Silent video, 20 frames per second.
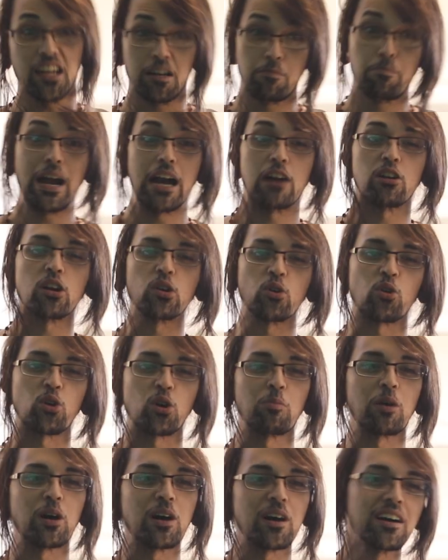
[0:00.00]
and
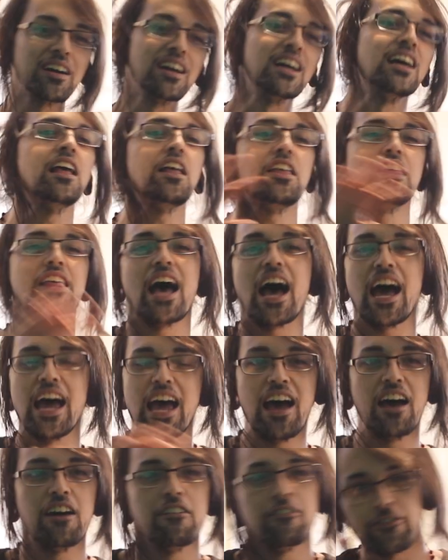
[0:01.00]
paranorma that
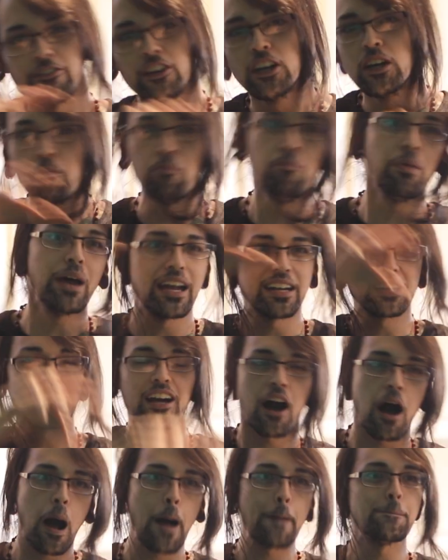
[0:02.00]
have been
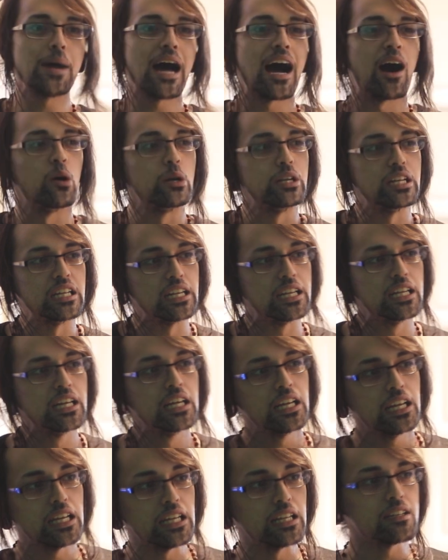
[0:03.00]
compounded
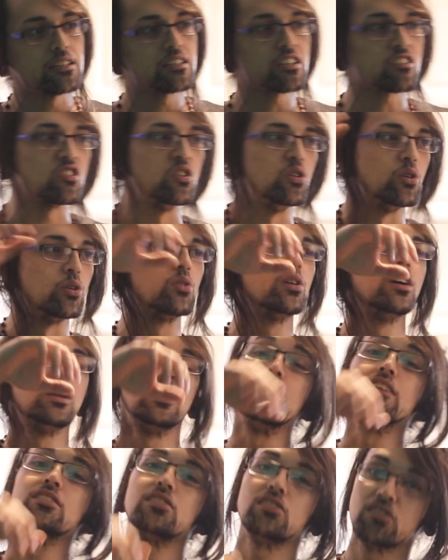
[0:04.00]
into
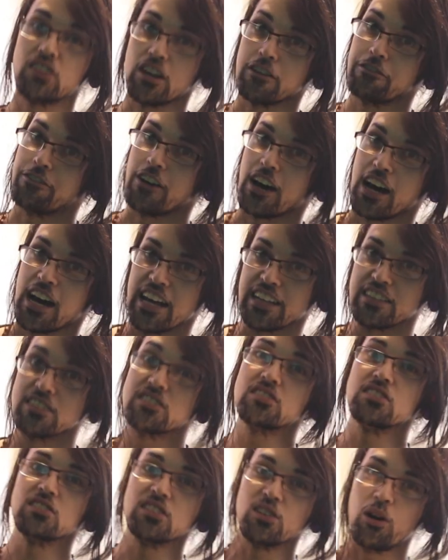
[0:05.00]

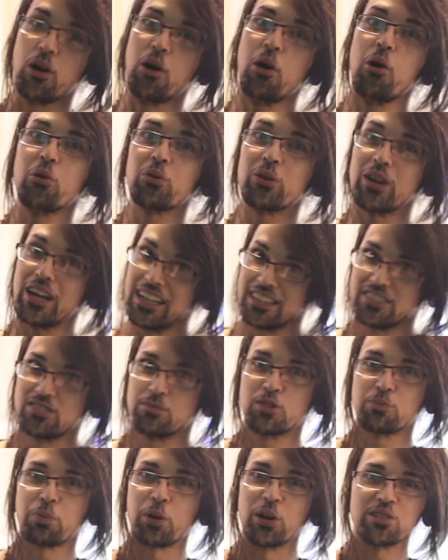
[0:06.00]
Stefan's own
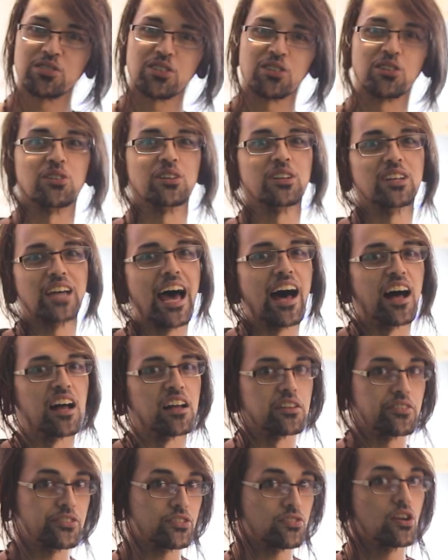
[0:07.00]
personal
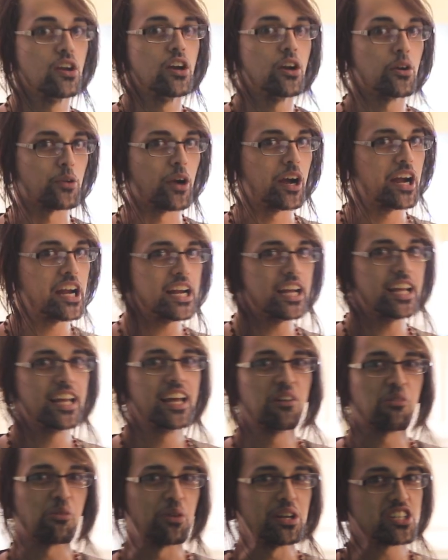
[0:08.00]
hells, right?
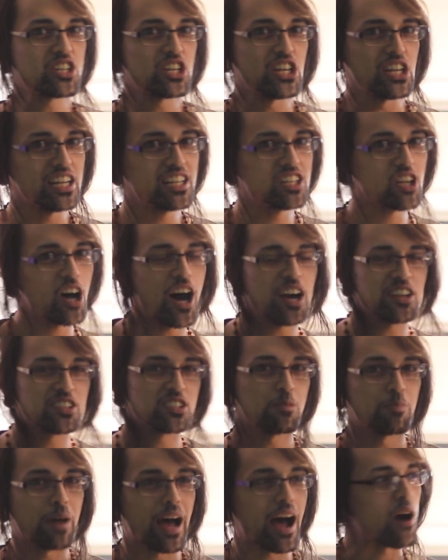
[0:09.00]
Which he
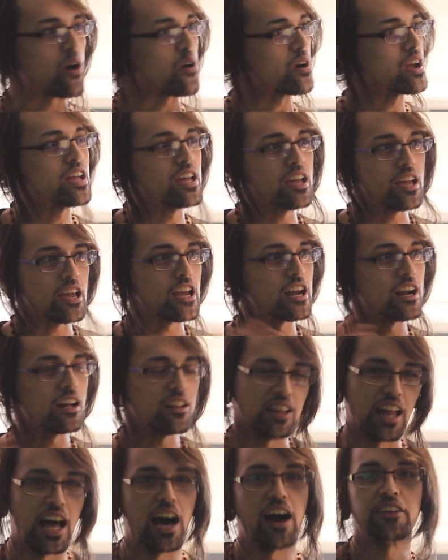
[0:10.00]
talks about in a
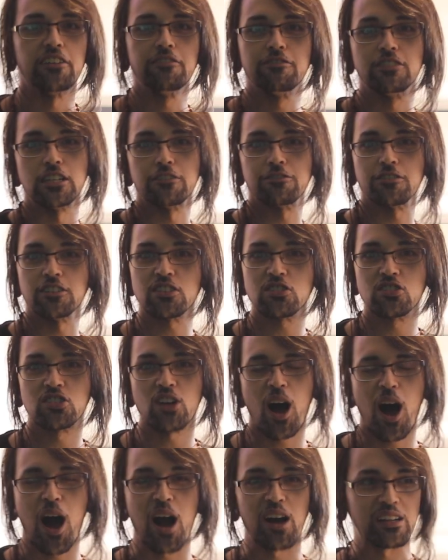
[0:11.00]
lot of different
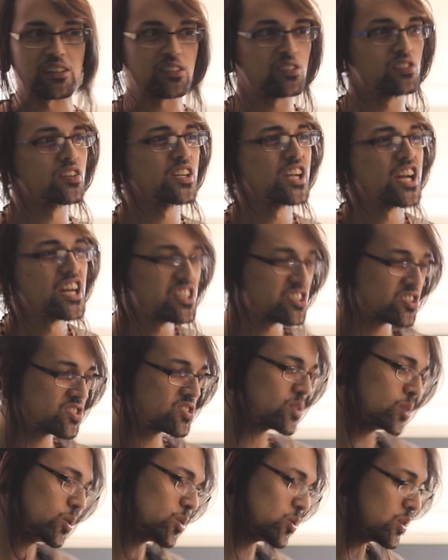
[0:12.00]
songs.
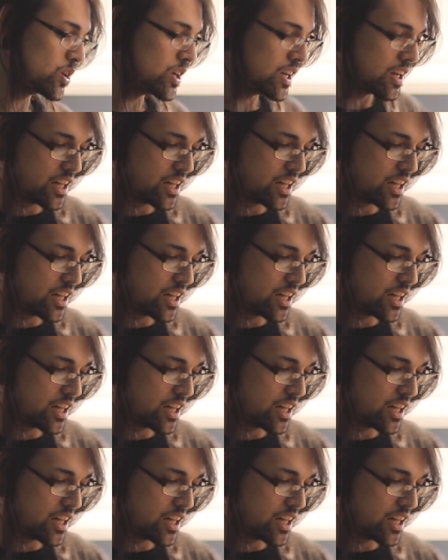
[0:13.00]
So